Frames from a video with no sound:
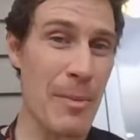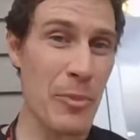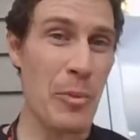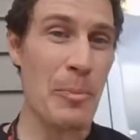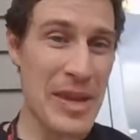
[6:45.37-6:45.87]

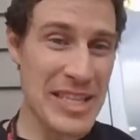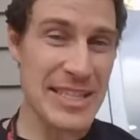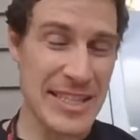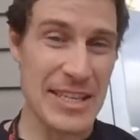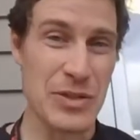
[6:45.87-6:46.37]
member
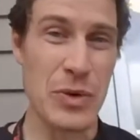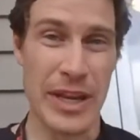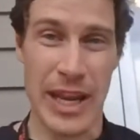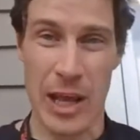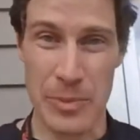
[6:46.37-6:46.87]
businesses who
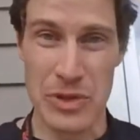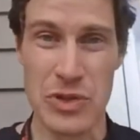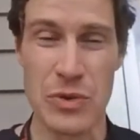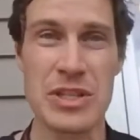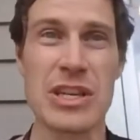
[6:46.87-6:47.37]
can help you
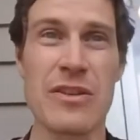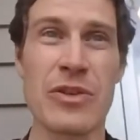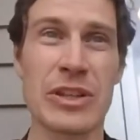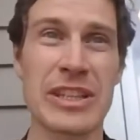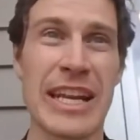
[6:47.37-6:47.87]
to achieve
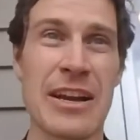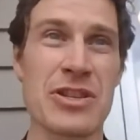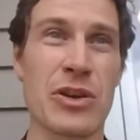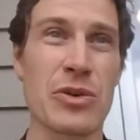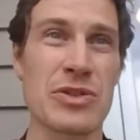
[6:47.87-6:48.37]
your clean
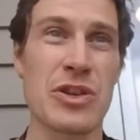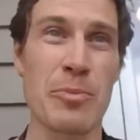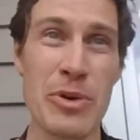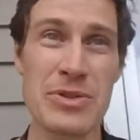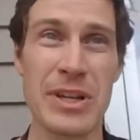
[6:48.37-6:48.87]
energy goals in
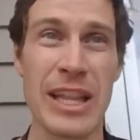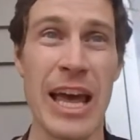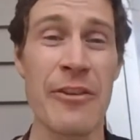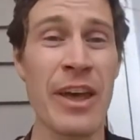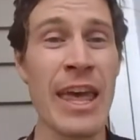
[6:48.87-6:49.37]
your personal
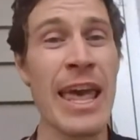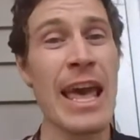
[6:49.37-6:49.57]
life.